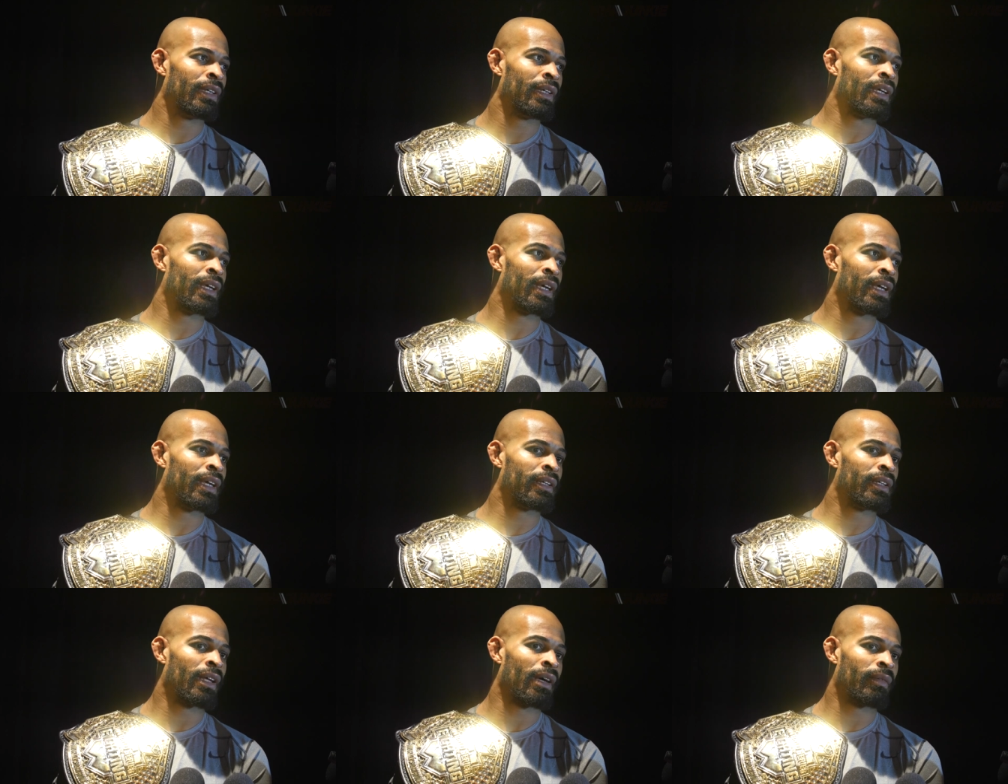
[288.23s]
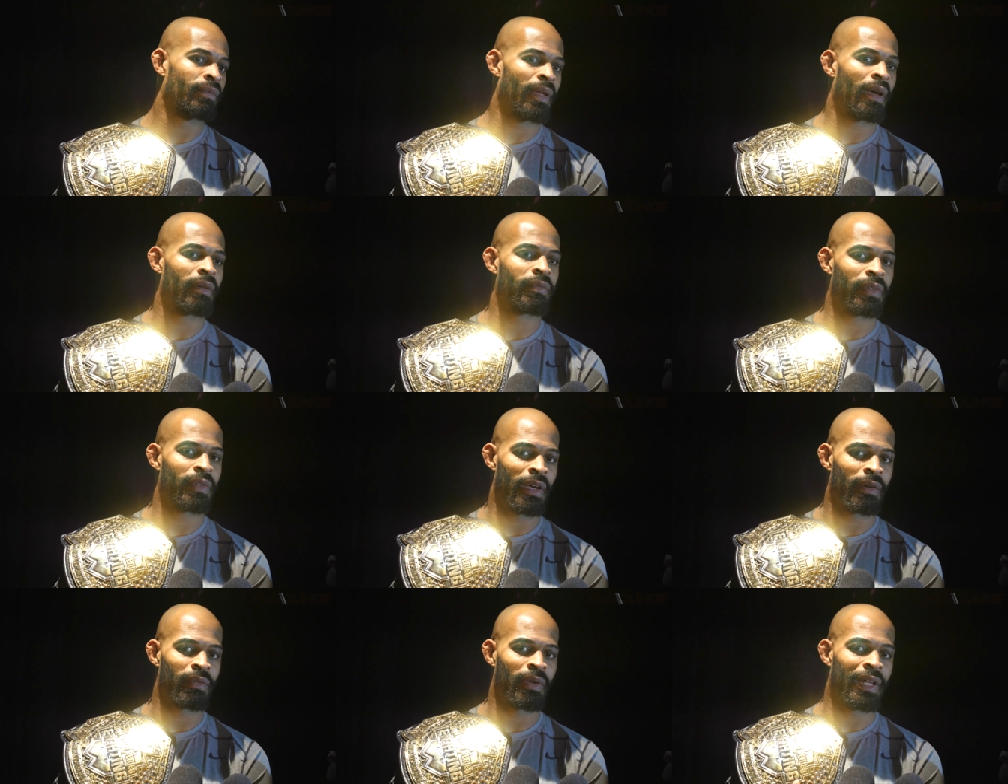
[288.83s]
And I,
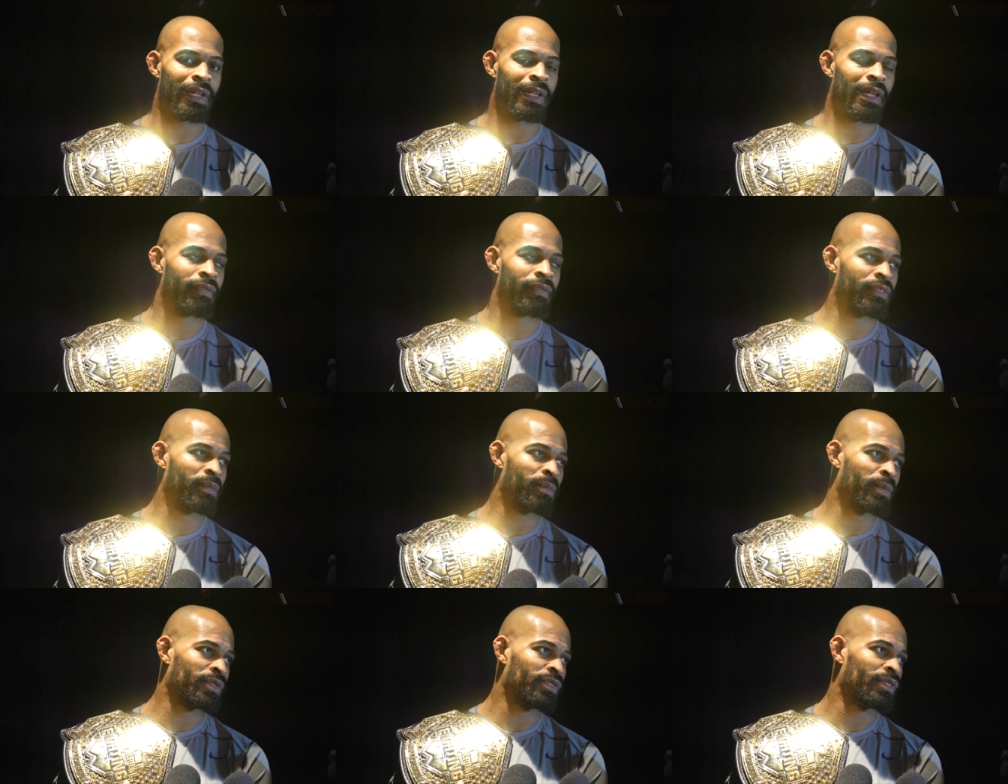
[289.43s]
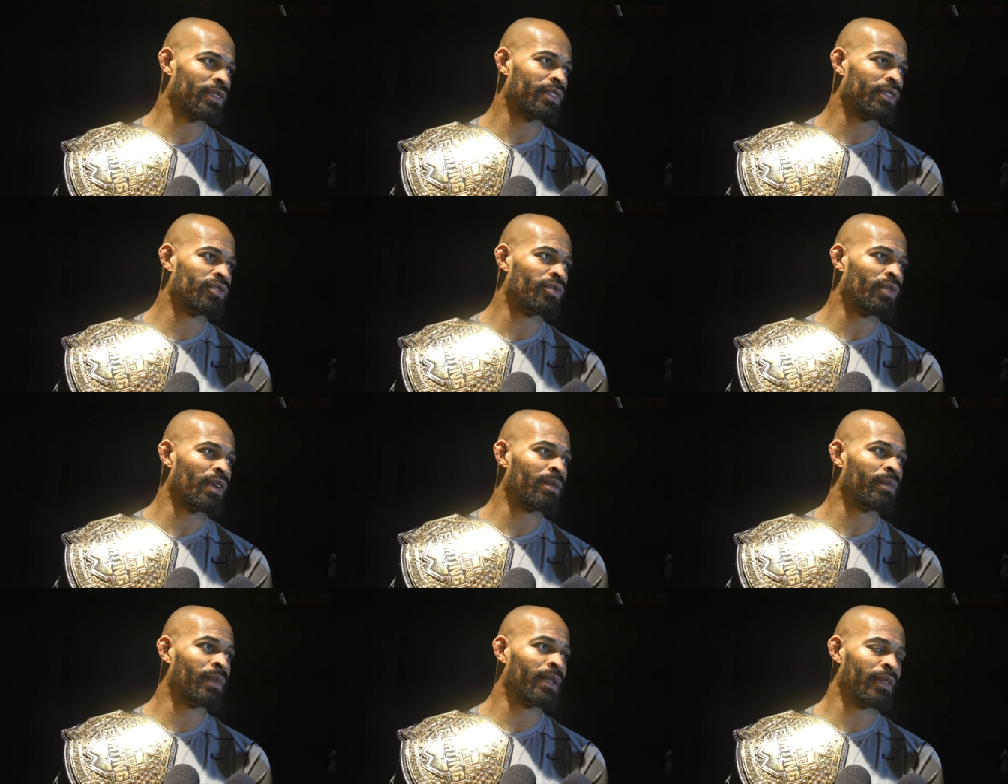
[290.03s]
I, I, left to pursue this
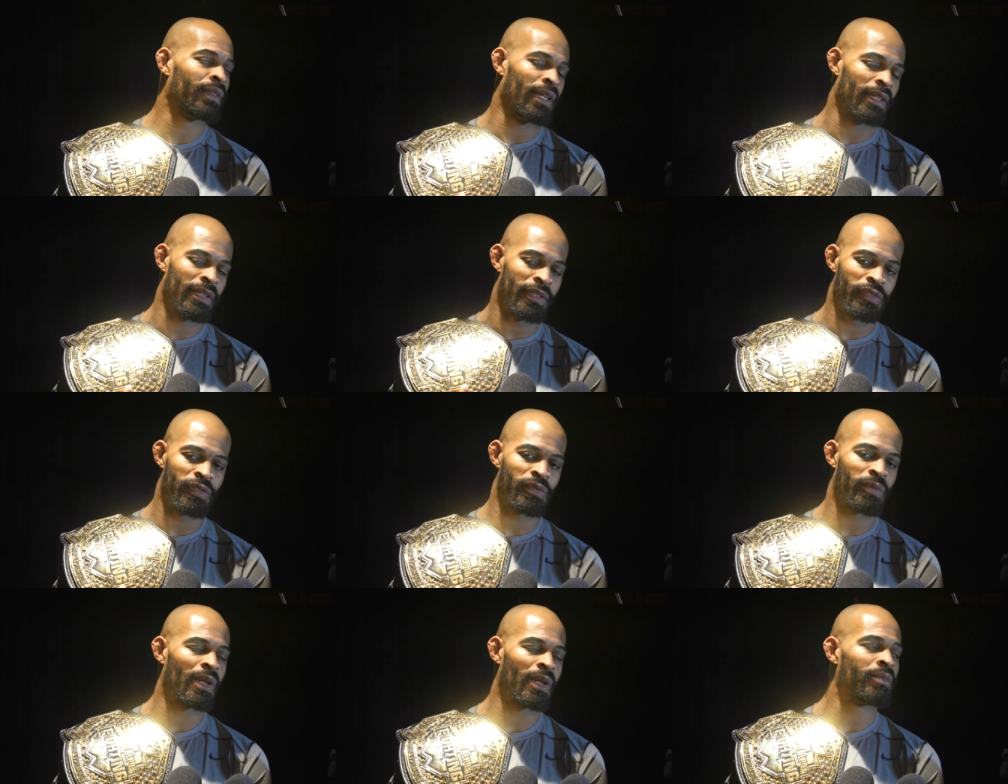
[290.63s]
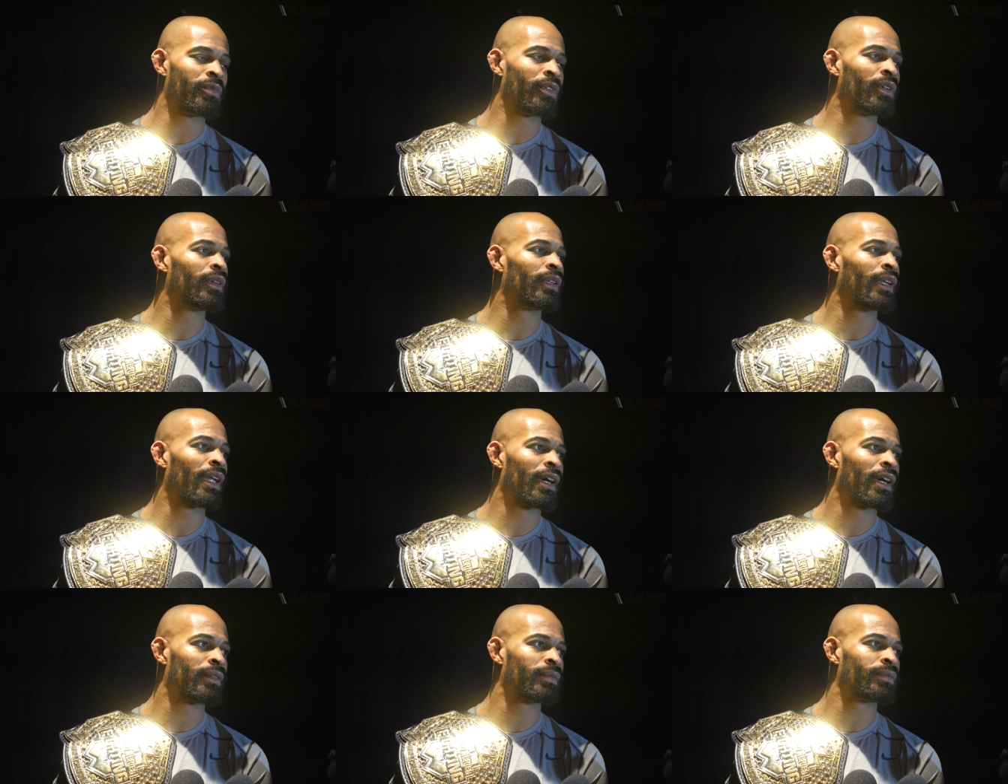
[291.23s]
dream, and, and this is what I'm doing
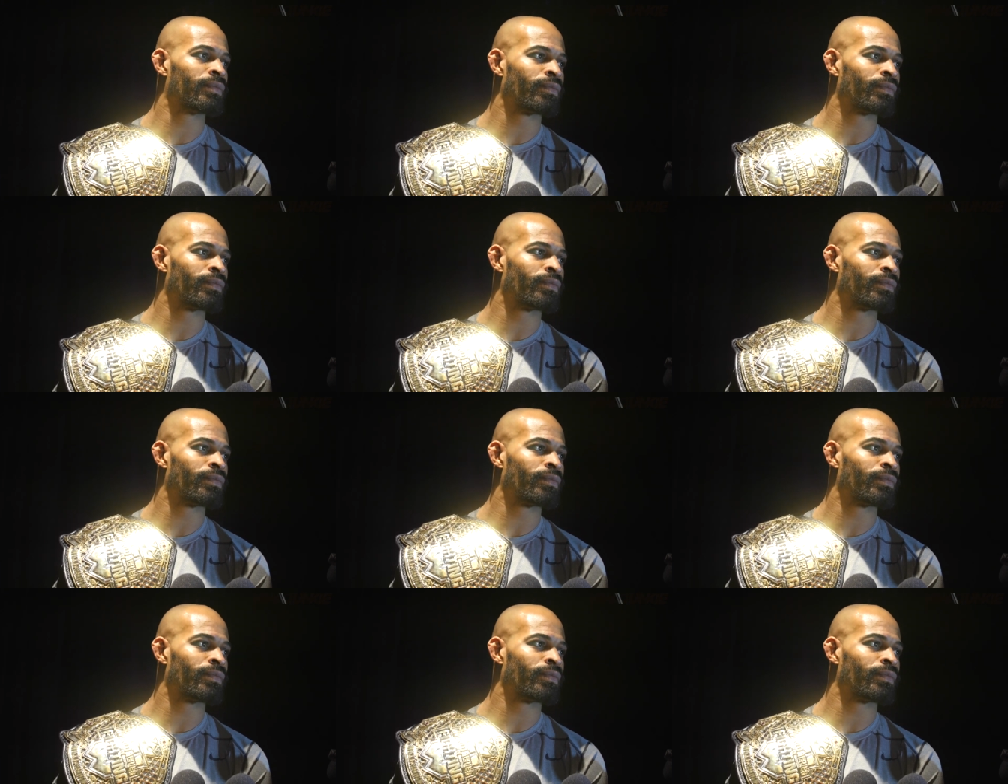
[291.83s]
now.